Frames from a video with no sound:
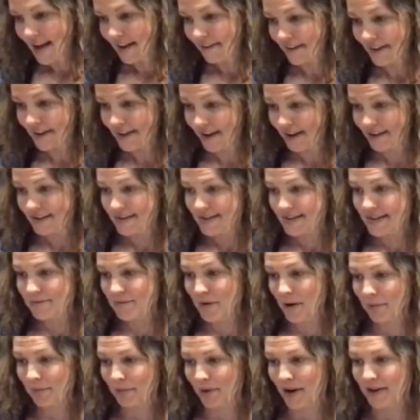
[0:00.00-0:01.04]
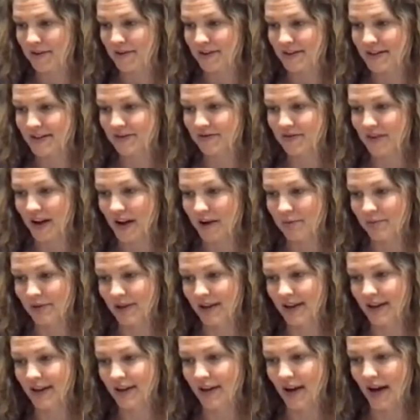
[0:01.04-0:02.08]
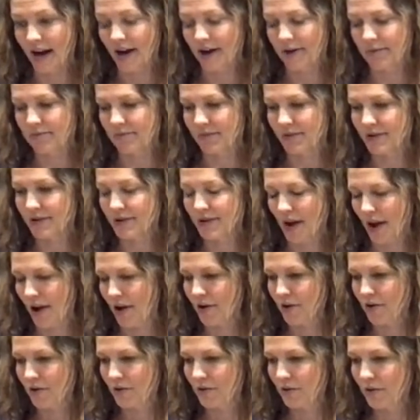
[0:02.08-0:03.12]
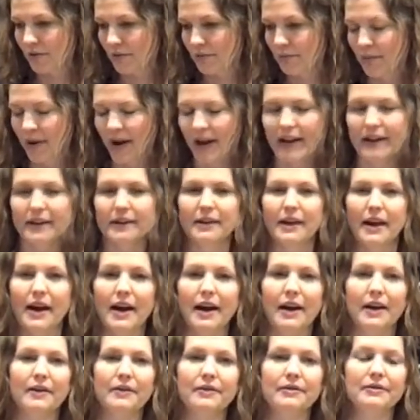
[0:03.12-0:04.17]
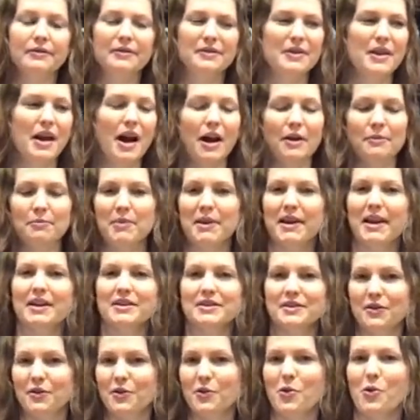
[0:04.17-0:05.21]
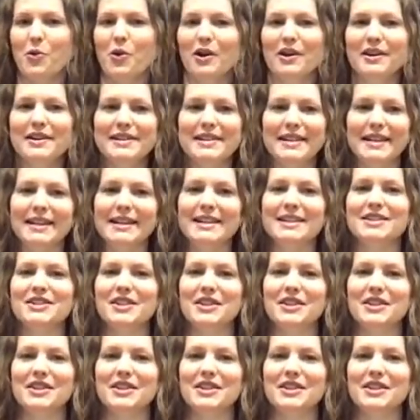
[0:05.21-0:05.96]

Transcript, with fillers: Have I gone to see my brother and his family? No, but not because of the quarantine,